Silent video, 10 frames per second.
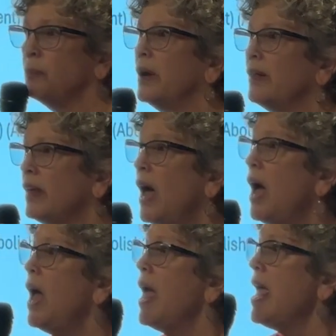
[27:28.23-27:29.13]
up with,
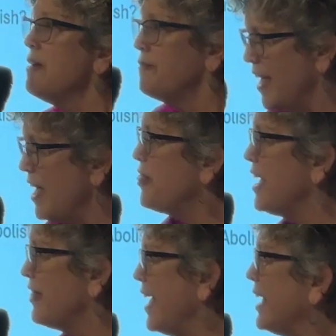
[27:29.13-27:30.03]
if they
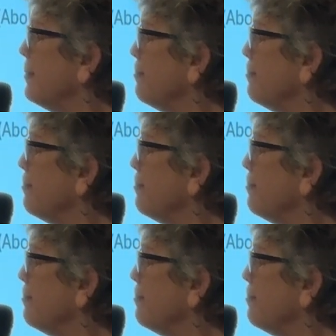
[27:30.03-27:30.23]
think they